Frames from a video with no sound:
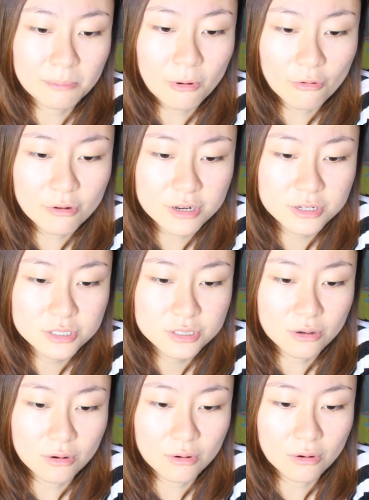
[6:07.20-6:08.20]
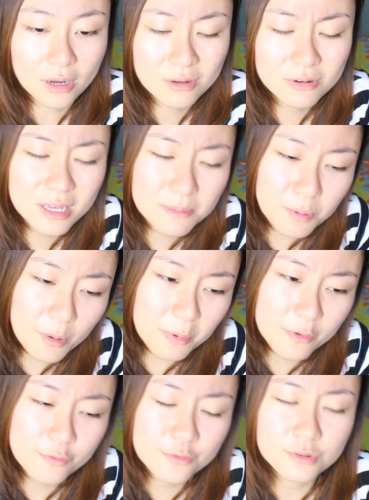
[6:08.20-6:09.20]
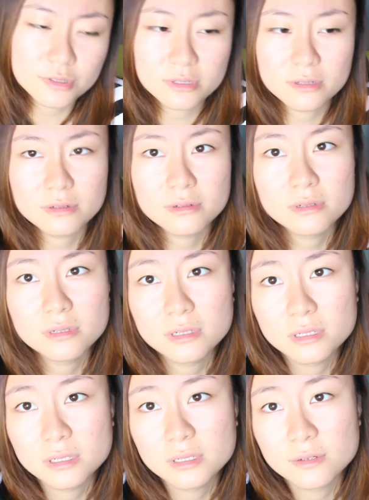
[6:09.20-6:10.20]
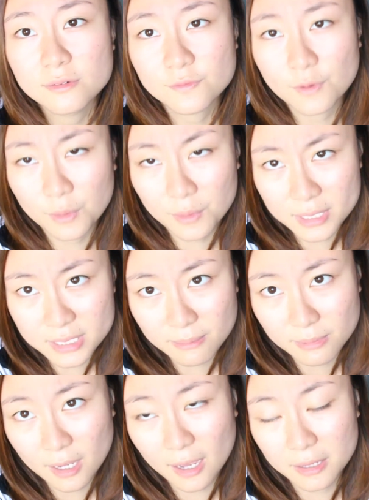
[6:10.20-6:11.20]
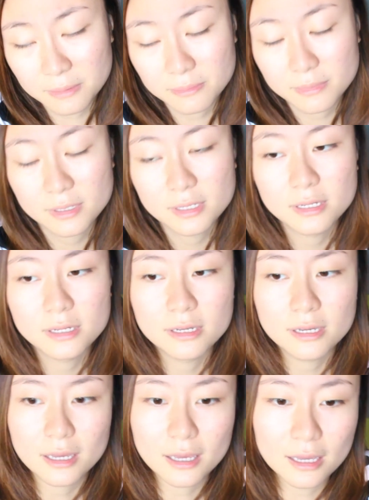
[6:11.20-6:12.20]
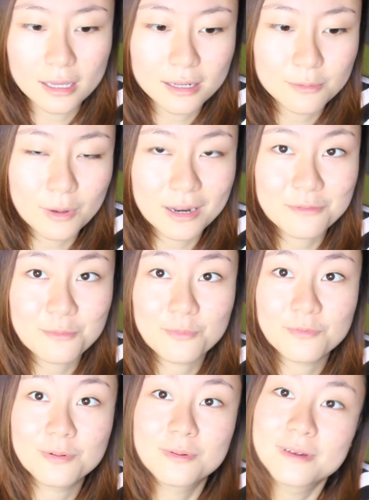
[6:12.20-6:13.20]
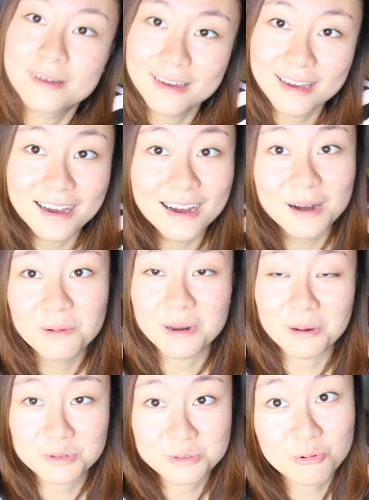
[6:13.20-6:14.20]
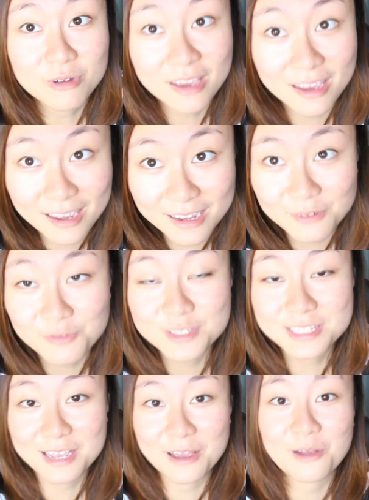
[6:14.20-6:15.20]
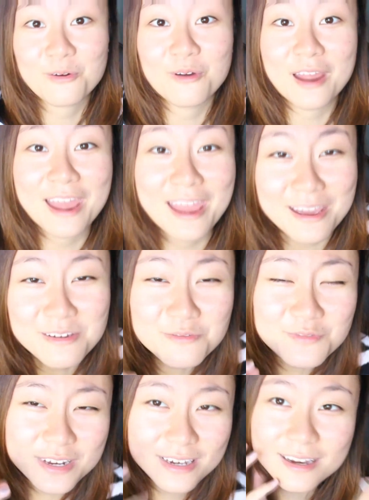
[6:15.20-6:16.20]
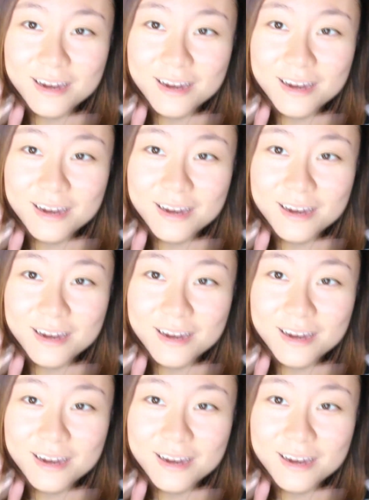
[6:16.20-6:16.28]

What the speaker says: porridge, or I couldn't eat proper food for quite some time. And when I was okay, the first thing I craved